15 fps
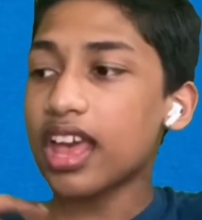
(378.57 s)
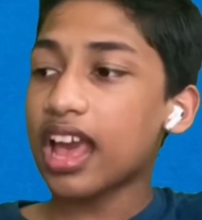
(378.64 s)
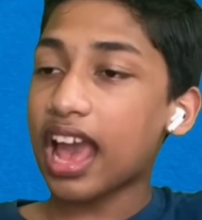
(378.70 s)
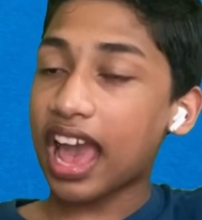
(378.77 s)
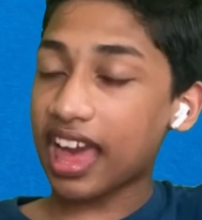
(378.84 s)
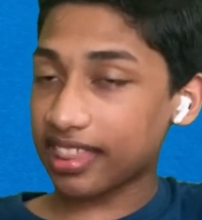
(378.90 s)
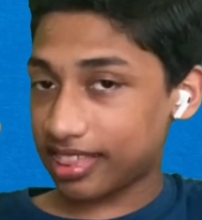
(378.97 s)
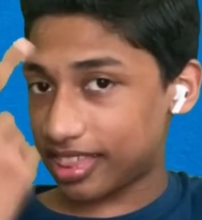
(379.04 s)

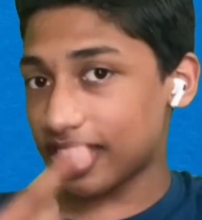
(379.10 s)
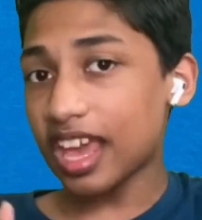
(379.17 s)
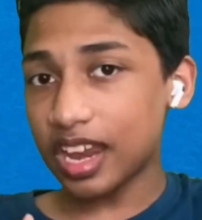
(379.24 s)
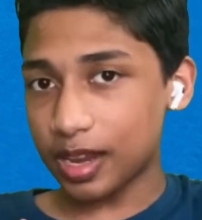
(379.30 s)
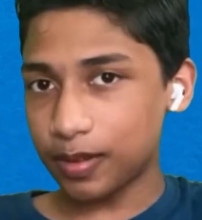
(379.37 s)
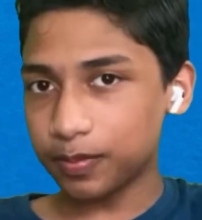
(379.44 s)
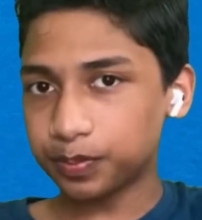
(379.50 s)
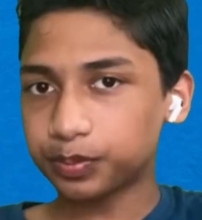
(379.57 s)
And
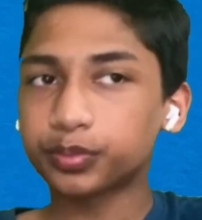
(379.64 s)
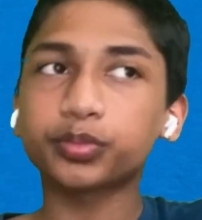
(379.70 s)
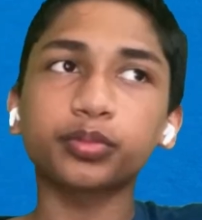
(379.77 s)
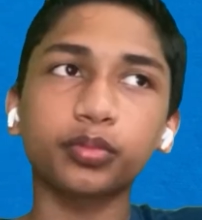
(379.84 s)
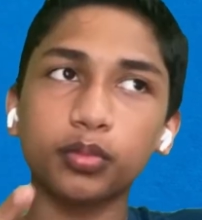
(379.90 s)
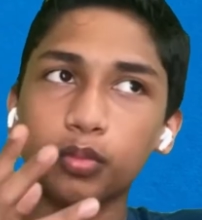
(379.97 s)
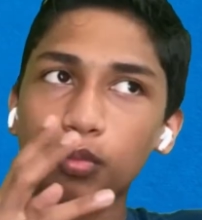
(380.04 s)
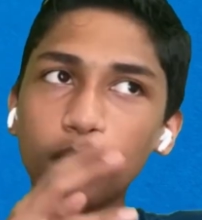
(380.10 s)
then
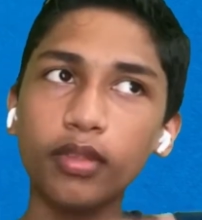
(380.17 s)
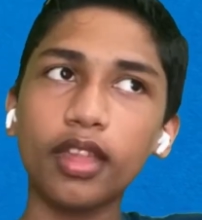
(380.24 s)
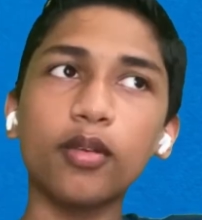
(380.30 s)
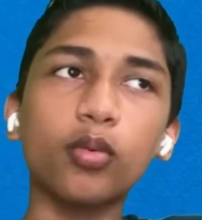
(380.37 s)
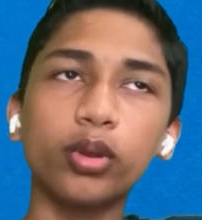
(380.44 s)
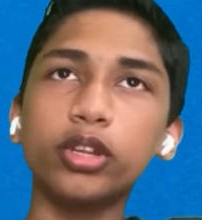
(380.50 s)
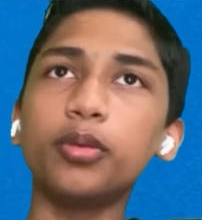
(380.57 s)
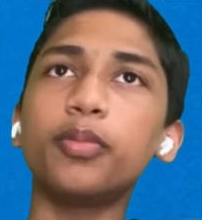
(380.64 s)

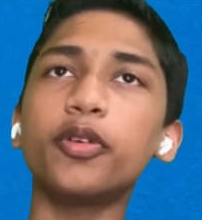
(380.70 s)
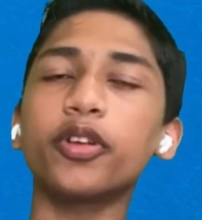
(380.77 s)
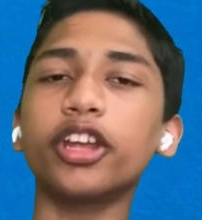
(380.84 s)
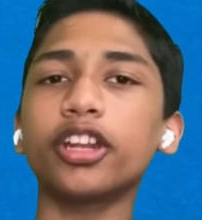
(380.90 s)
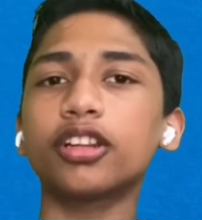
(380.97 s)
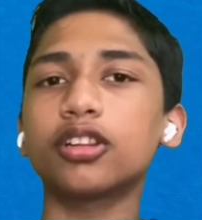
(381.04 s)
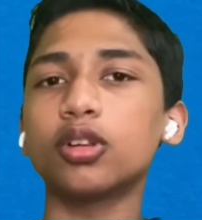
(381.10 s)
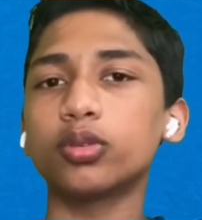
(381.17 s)
when you bring it
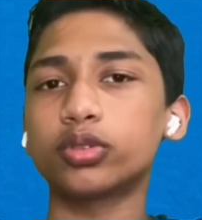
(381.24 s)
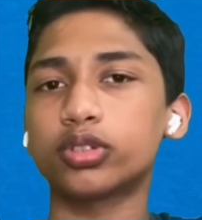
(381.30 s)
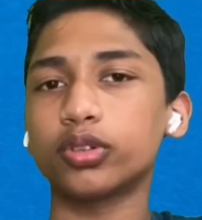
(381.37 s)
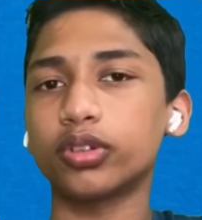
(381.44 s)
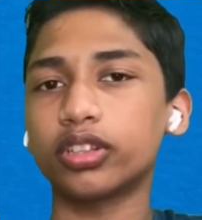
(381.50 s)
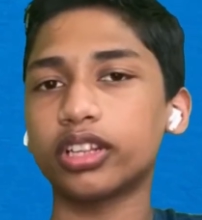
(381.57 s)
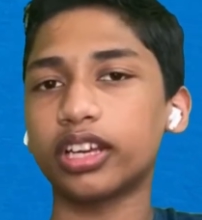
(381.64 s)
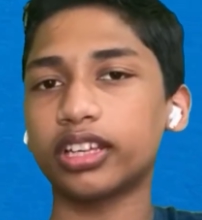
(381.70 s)
close to it
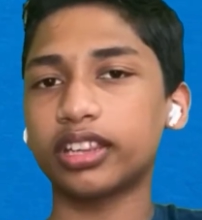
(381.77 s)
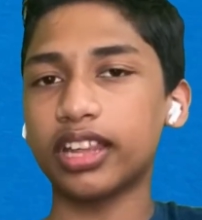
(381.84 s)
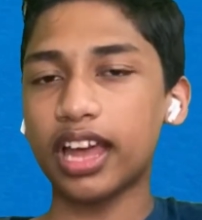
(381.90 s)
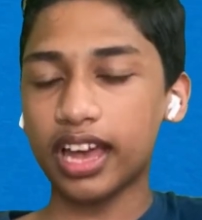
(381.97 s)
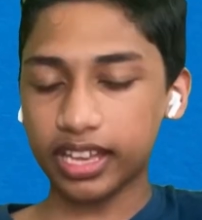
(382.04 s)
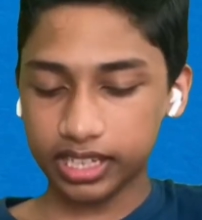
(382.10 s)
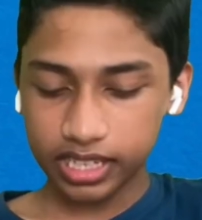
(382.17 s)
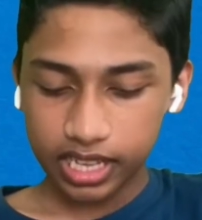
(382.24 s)
like
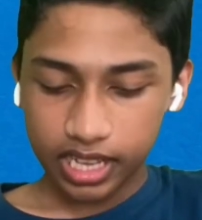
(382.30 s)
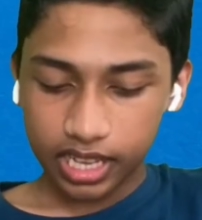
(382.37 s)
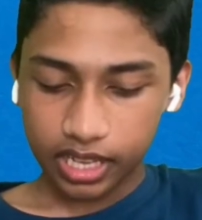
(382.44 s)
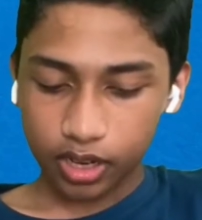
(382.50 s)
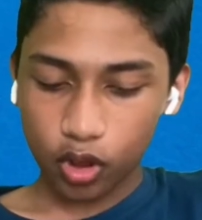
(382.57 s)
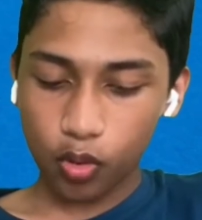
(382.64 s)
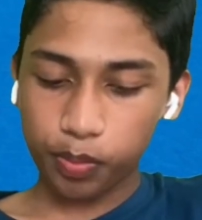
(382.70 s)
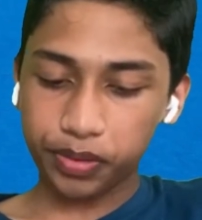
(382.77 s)
that and
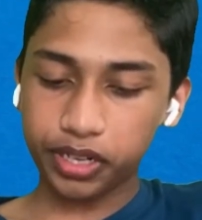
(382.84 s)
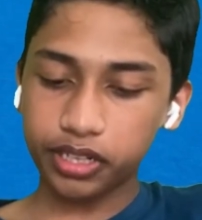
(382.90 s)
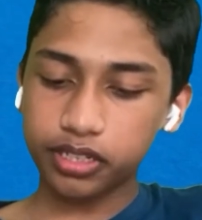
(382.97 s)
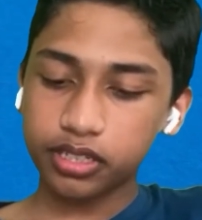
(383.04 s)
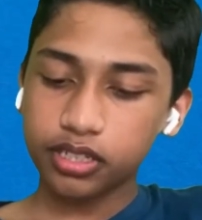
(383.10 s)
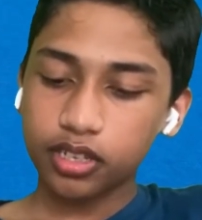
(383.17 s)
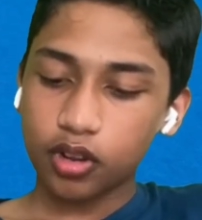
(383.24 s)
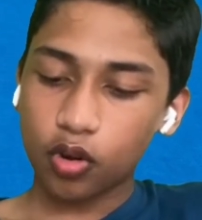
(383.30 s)
open it,
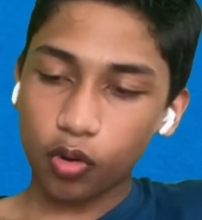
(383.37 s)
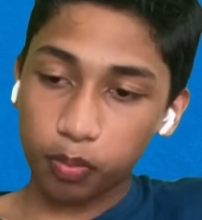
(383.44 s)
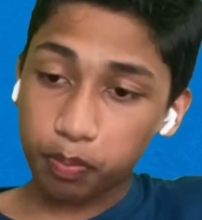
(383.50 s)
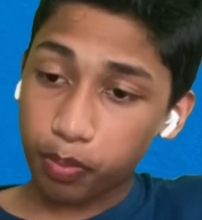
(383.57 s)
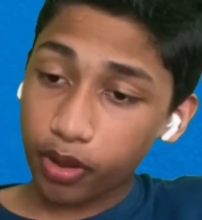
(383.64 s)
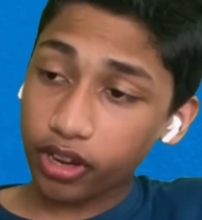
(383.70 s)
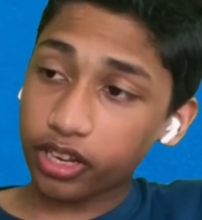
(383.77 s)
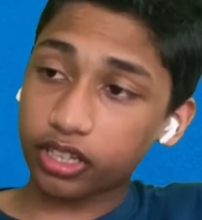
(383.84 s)
or
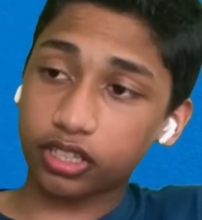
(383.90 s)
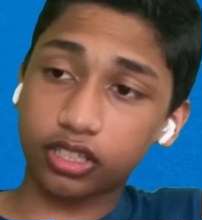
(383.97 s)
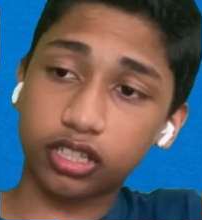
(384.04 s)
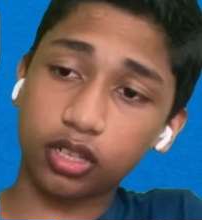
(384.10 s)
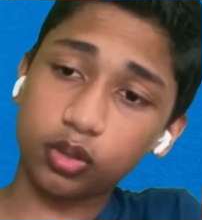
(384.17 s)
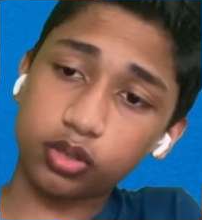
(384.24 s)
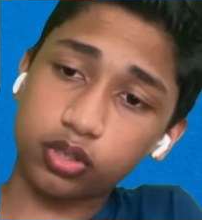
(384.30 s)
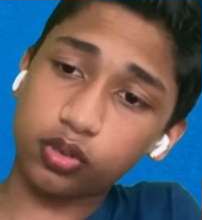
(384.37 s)
bring it
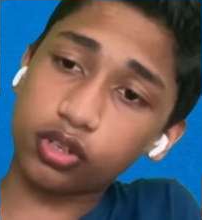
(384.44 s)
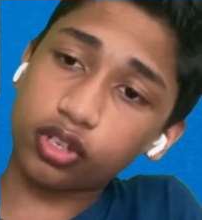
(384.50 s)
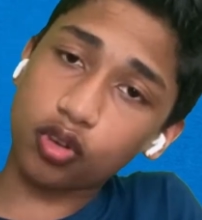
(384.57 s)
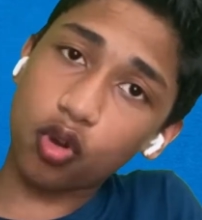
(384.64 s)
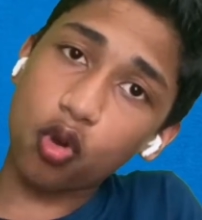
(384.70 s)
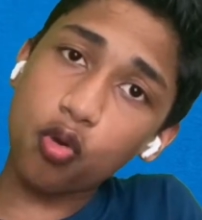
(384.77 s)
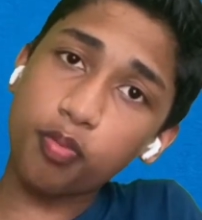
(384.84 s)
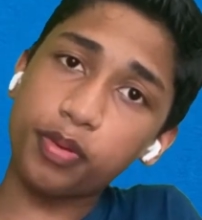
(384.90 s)
close to it
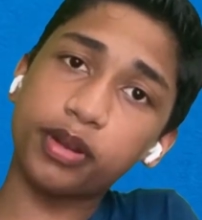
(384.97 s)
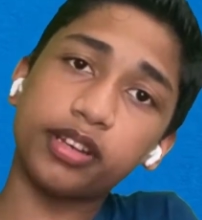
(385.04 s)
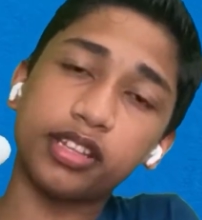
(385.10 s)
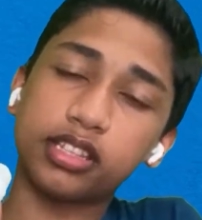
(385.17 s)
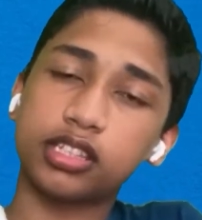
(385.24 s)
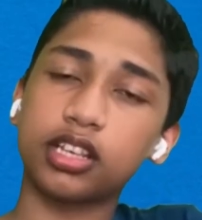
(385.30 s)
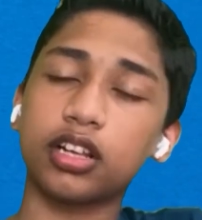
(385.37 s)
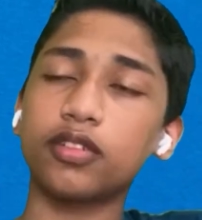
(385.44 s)
opened
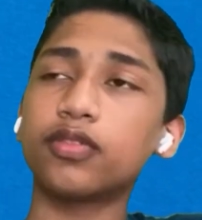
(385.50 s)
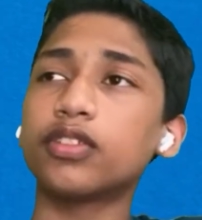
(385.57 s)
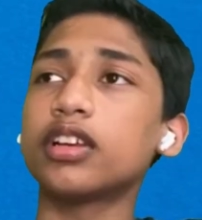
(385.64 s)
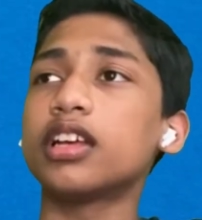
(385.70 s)
itself,